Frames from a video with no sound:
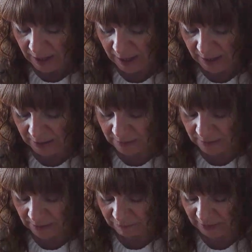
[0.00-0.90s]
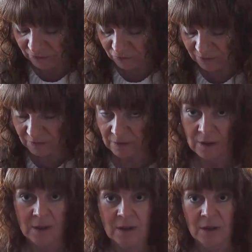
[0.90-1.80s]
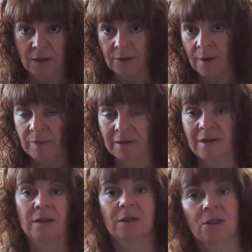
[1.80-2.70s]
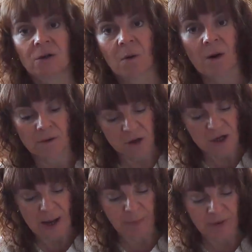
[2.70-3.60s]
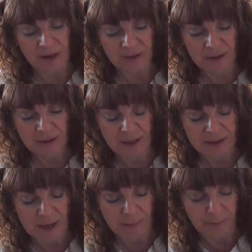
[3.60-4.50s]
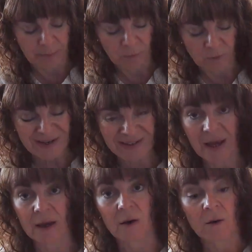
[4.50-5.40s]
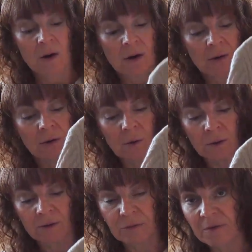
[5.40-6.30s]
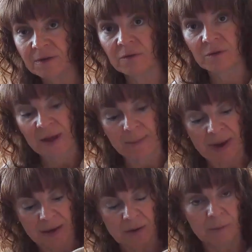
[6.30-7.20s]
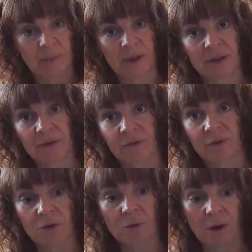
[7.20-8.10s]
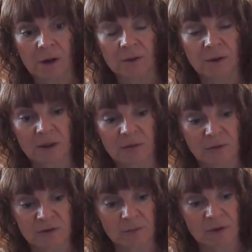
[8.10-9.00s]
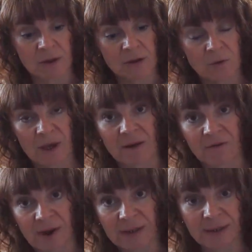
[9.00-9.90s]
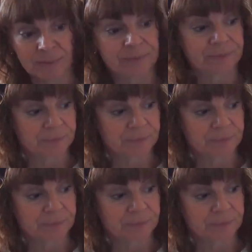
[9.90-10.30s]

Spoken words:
And that's just, I'm not telling you to go out and shop or anything like that, retail or thrifted for that matter. But if you are looking for something and you can't find it,